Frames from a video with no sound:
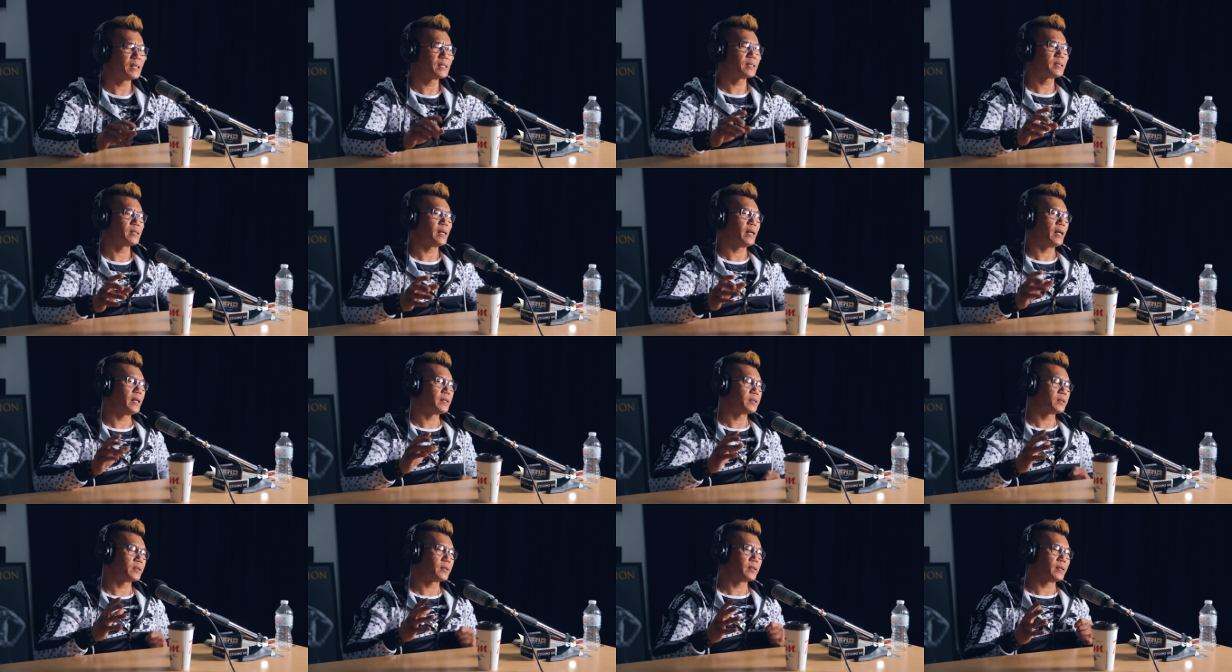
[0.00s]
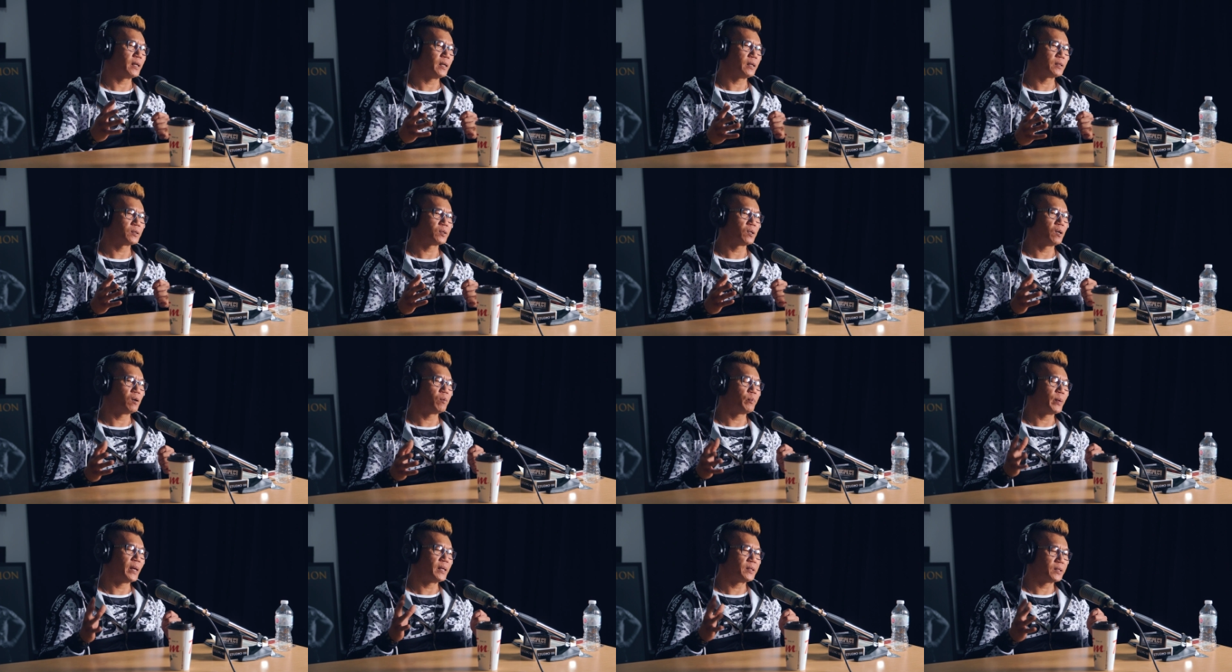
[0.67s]
It's
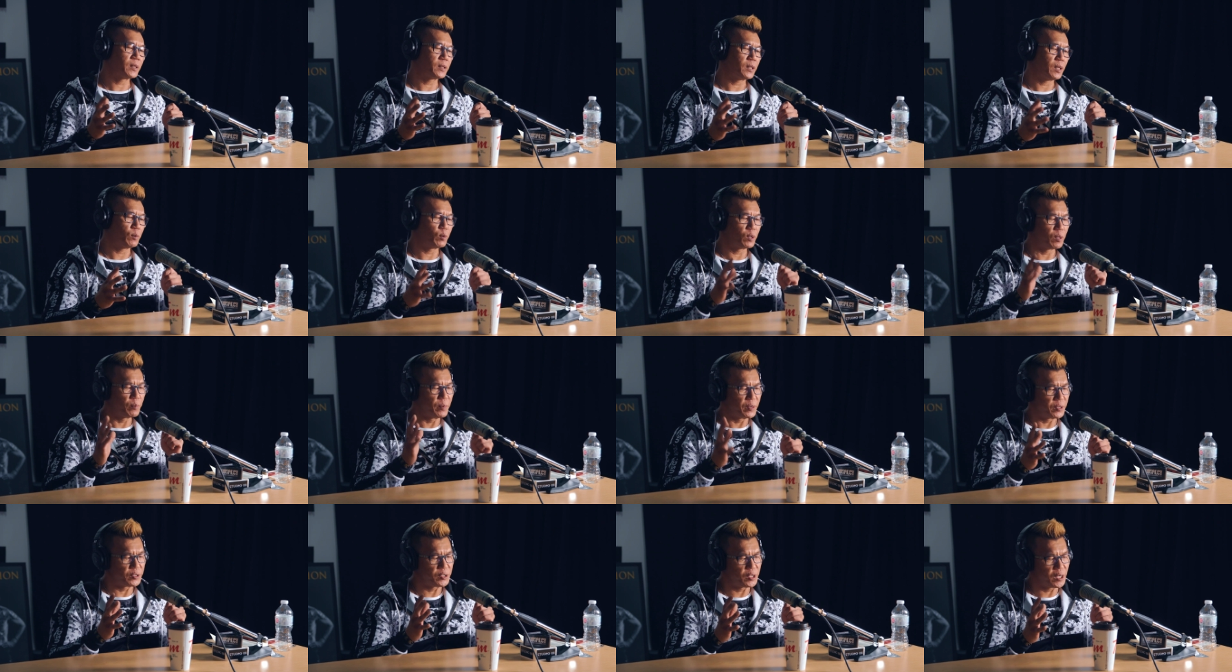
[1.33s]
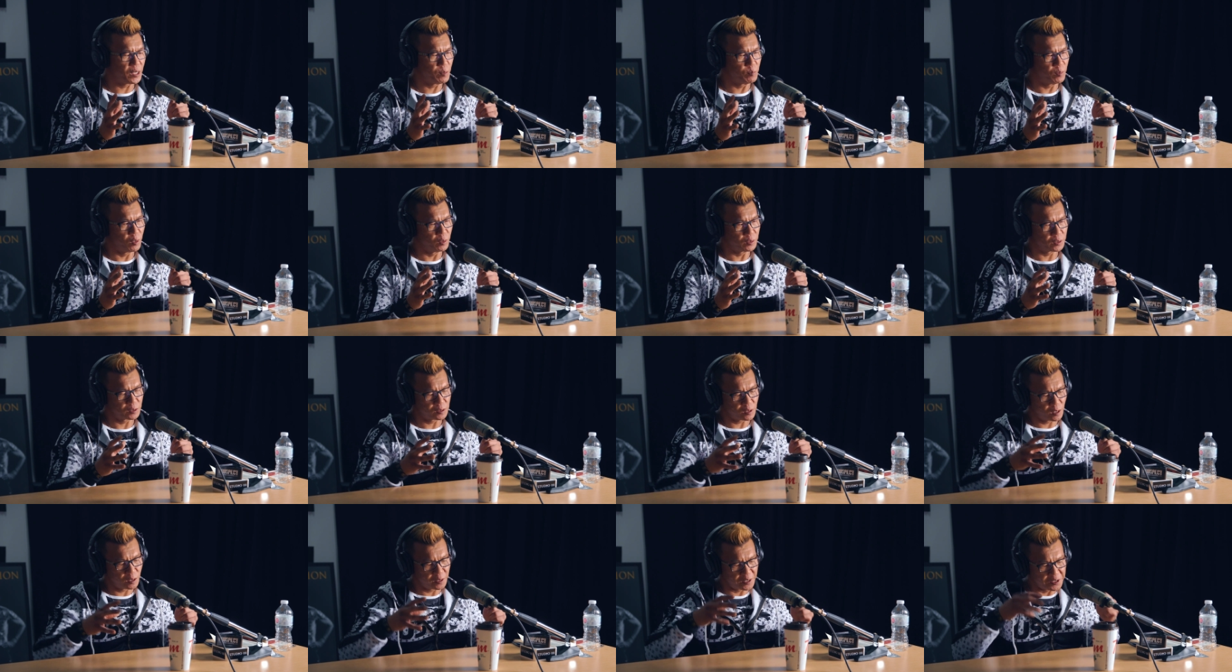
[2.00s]
so basically with a machine mold,
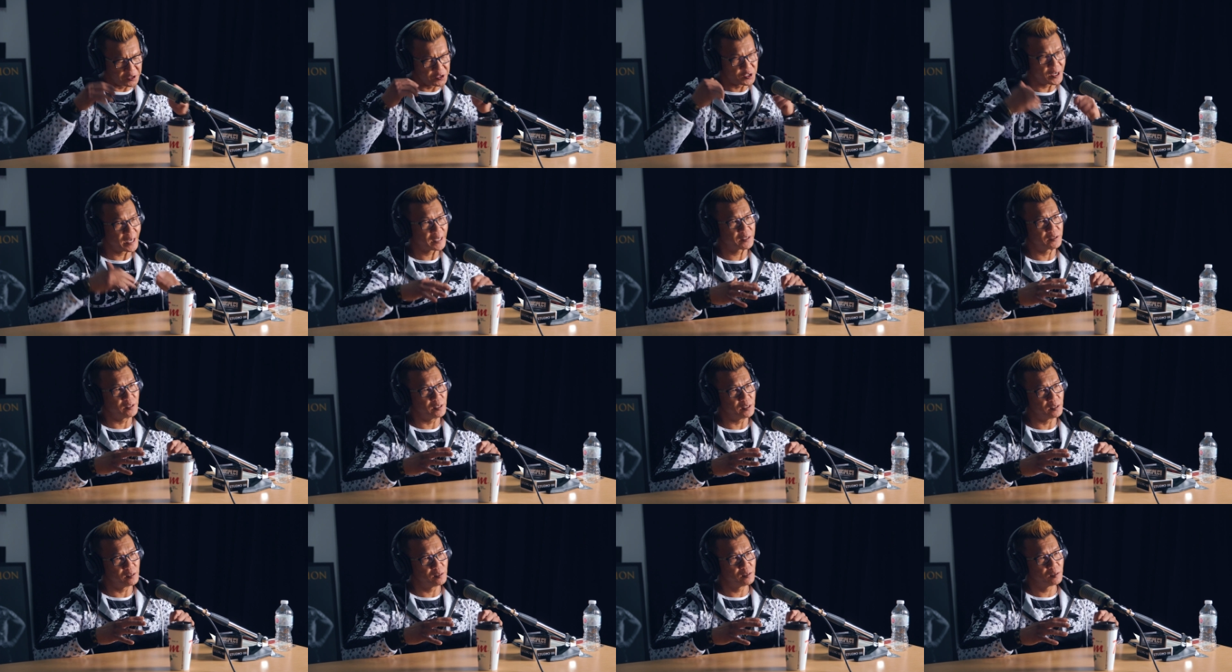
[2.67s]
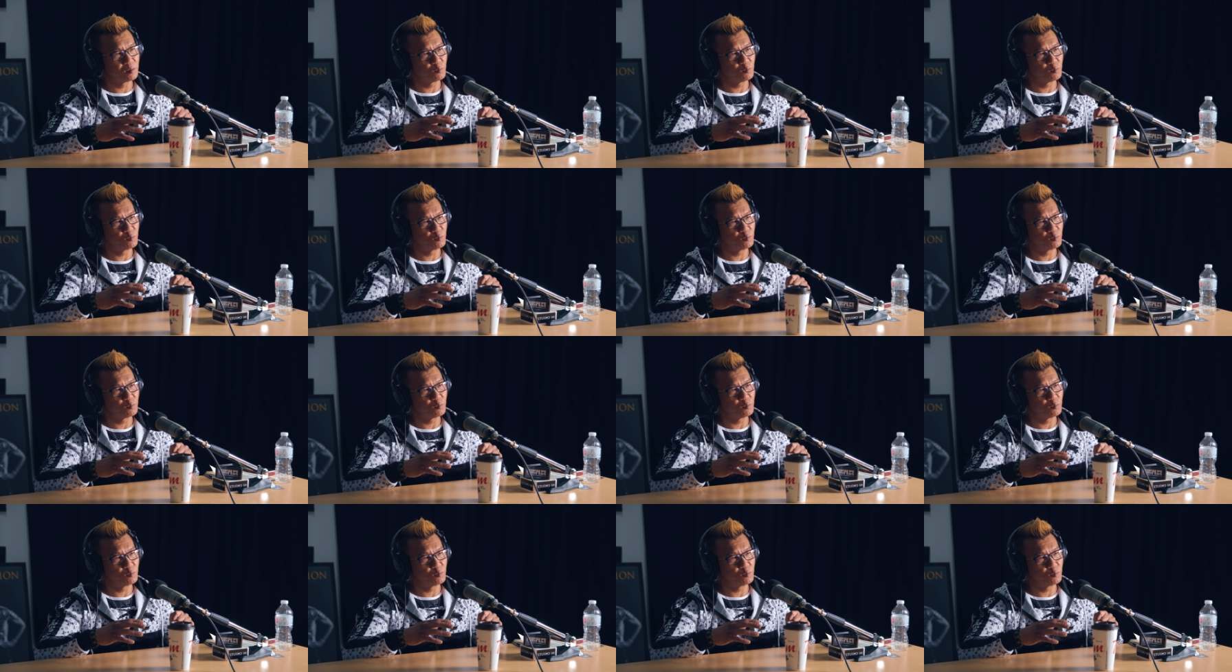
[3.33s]
it's all injected.